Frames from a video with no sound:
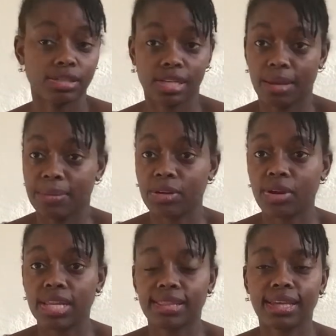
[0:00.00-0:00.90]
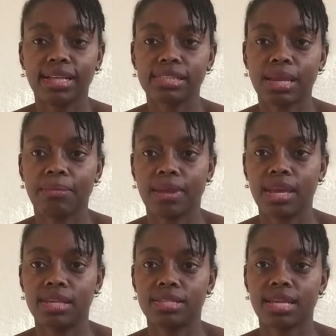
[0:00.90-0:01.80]
Let me know anything else I
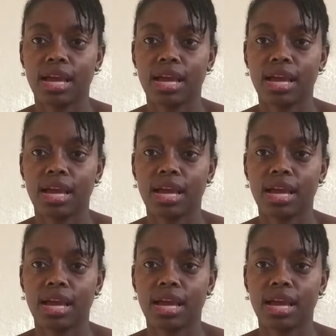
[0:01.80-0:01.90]
missed.